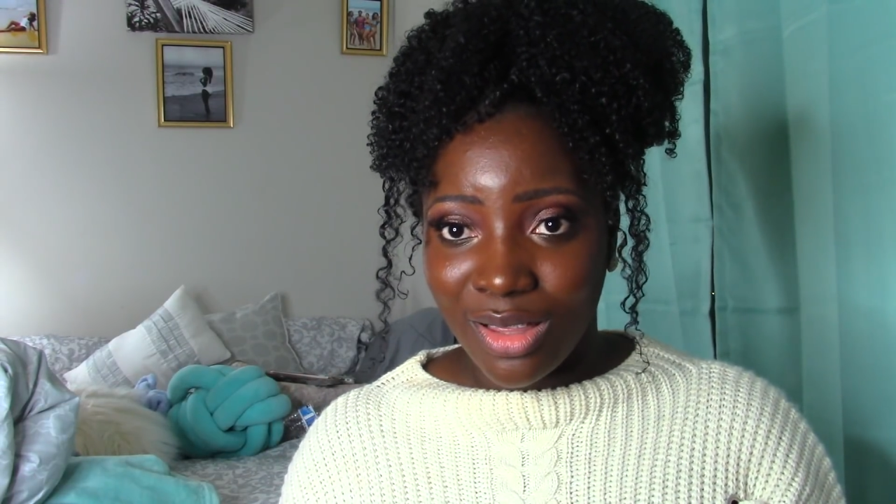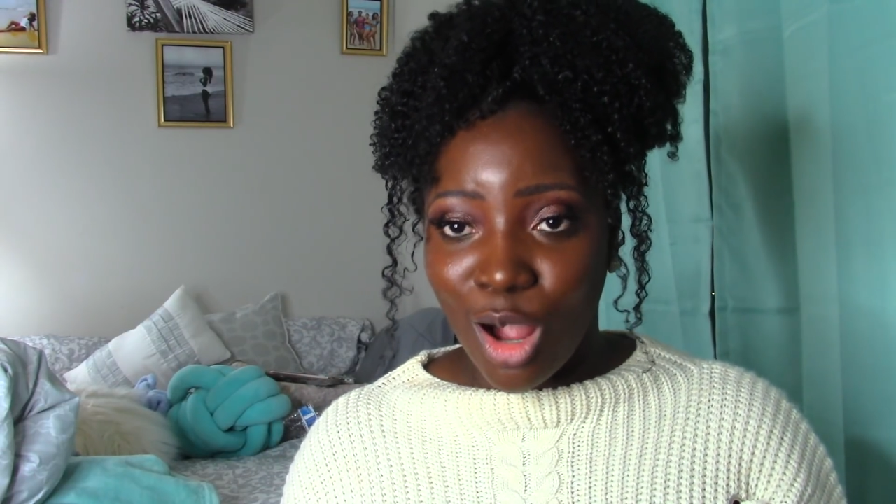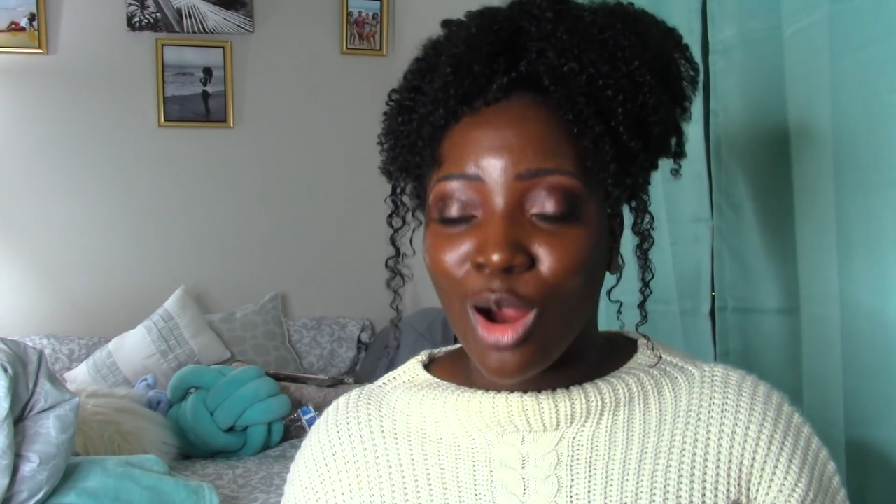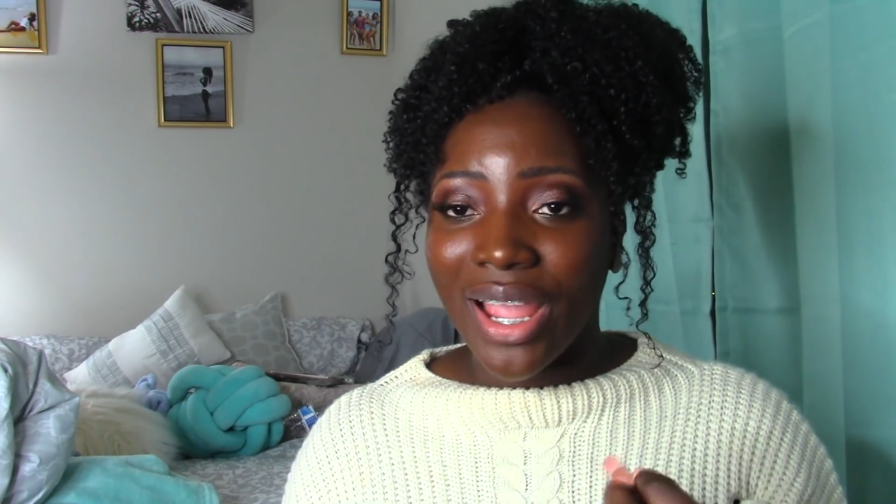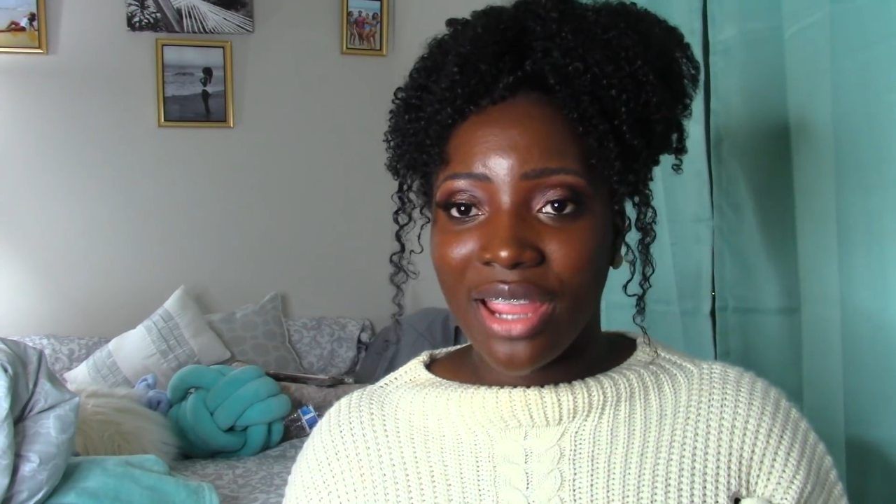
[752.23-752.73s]

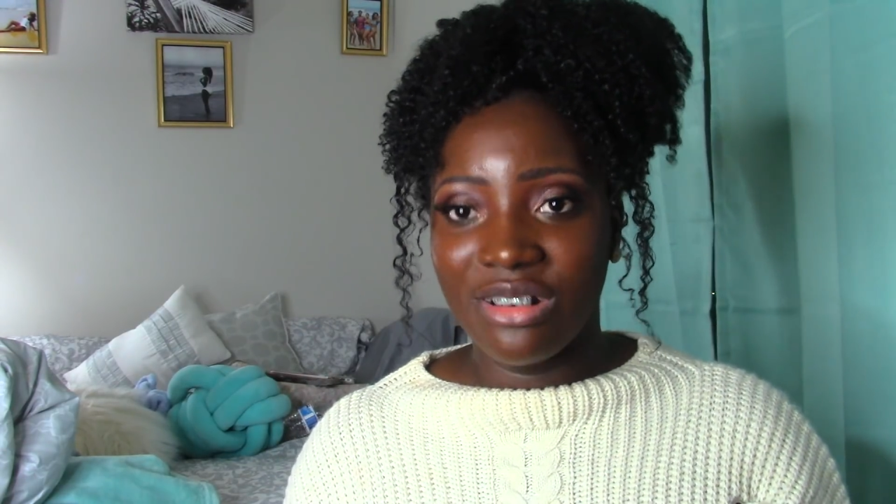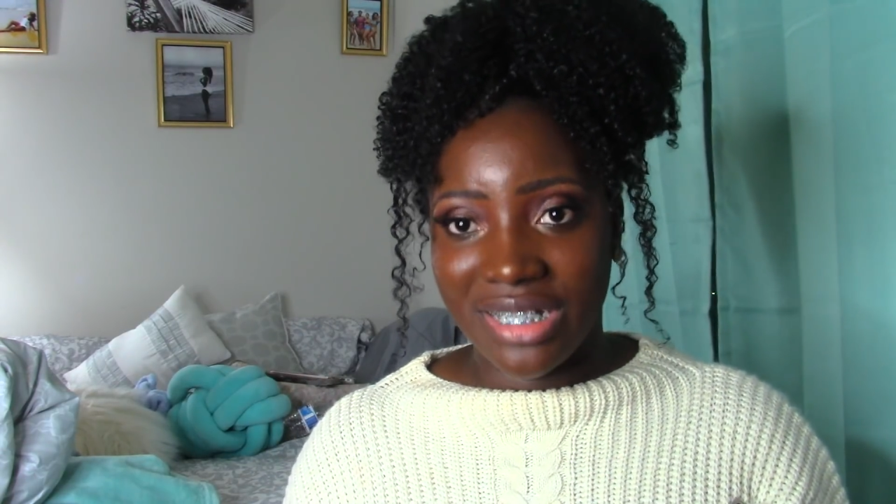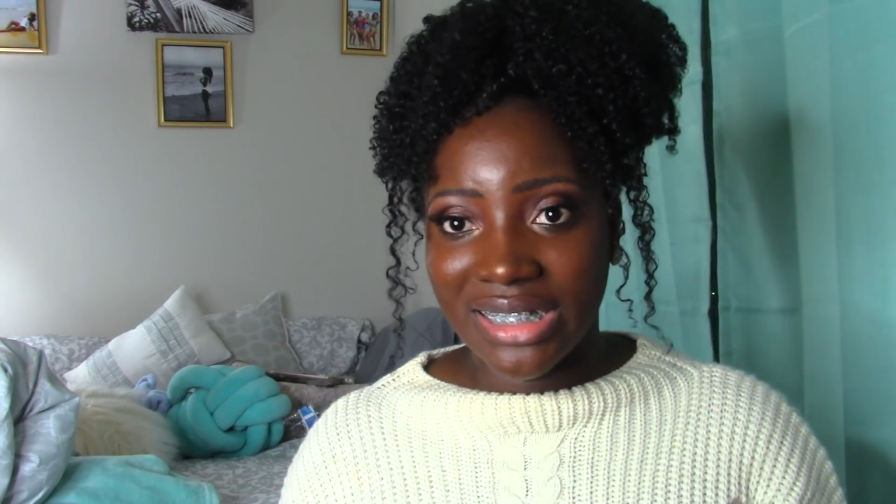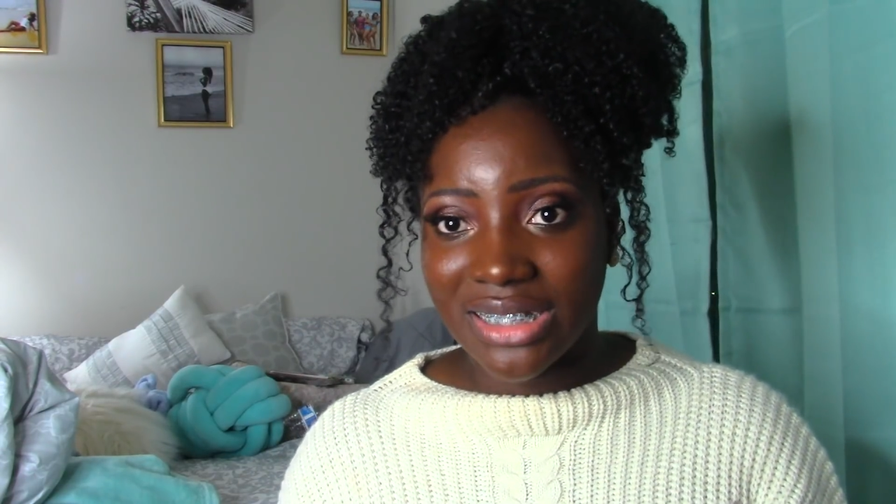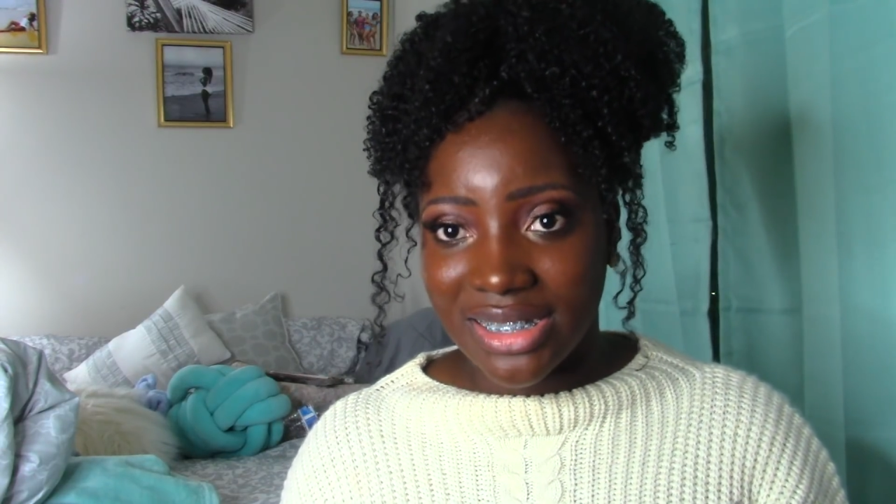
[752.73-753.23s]
Our hair
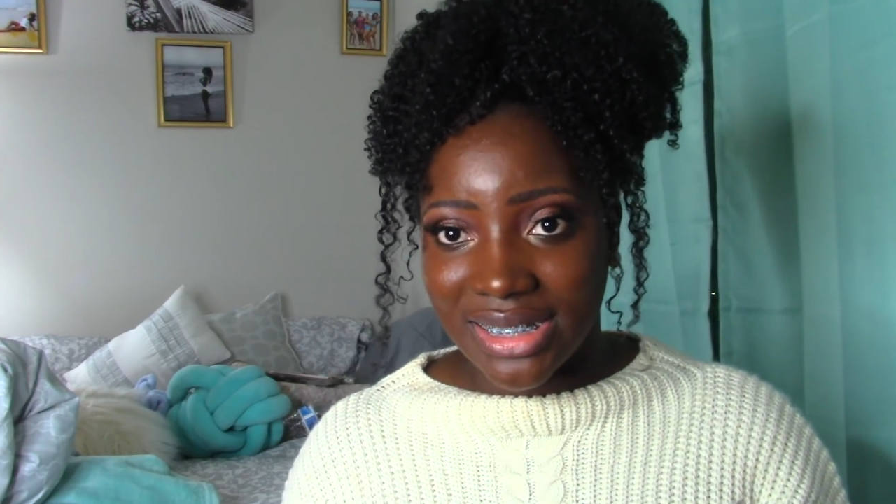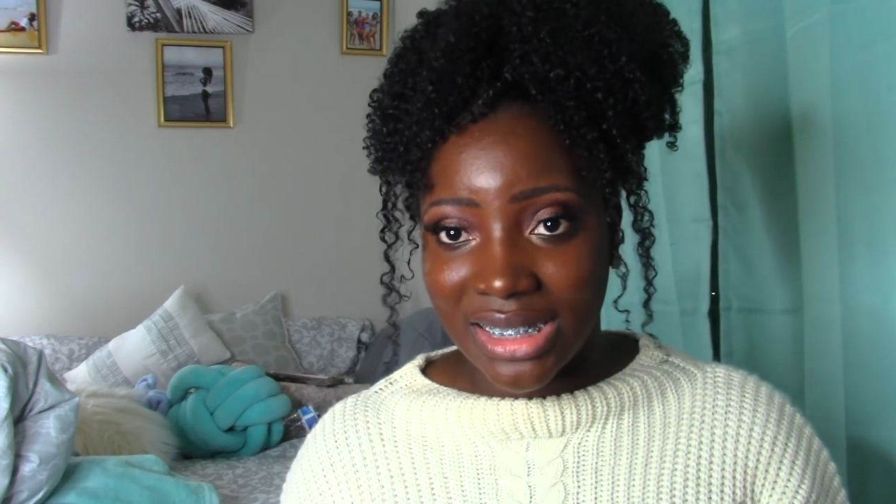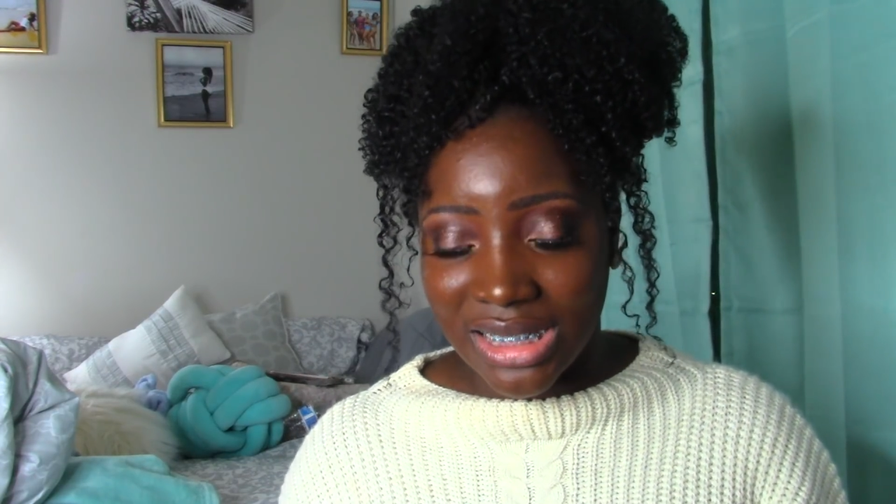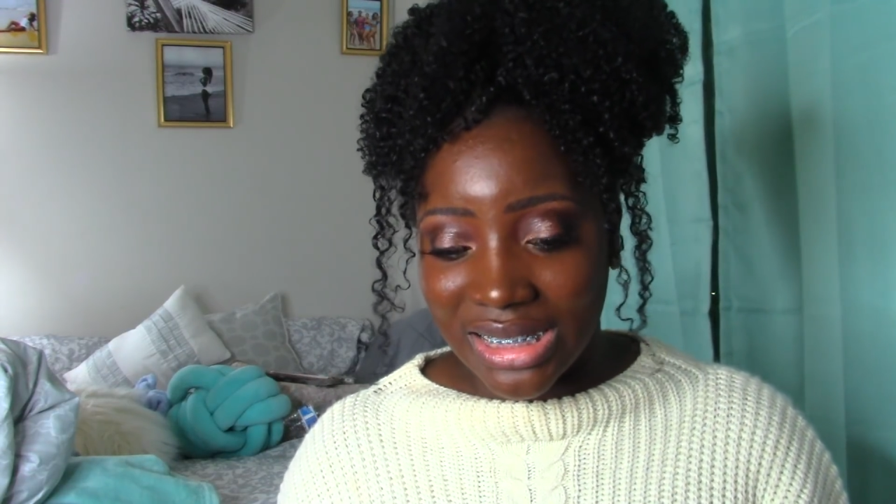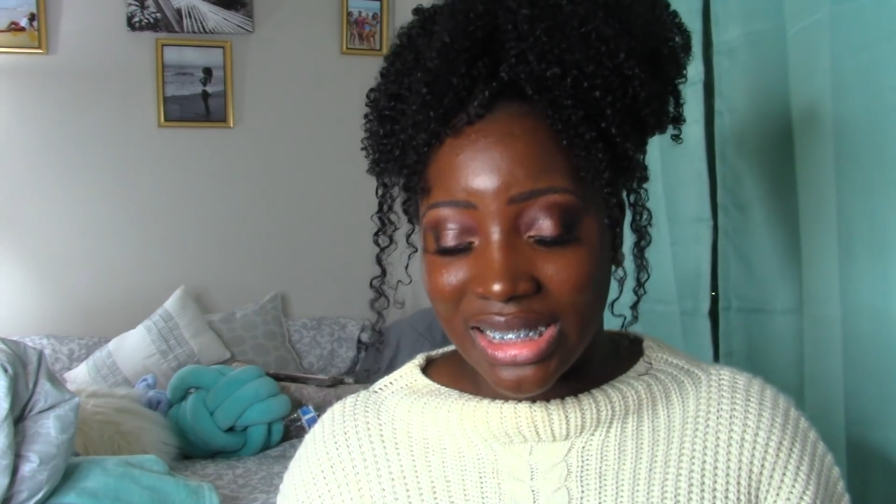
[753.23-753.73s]
needs
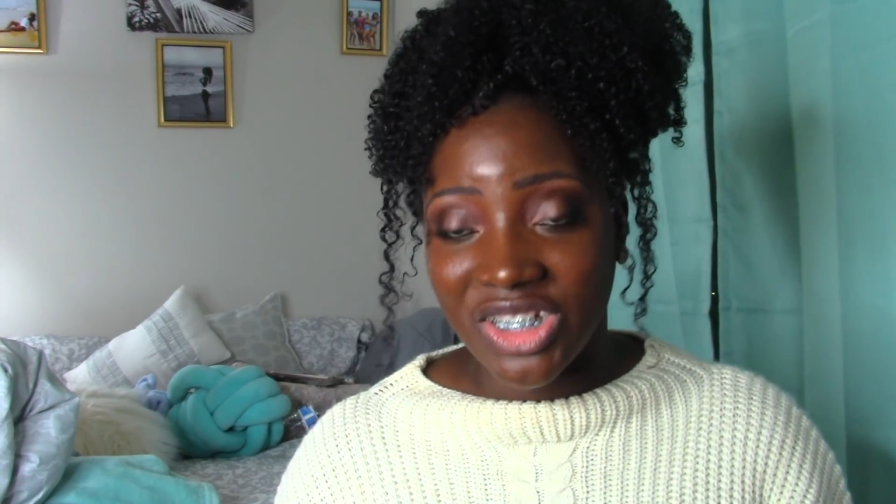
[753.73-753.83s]
consistency.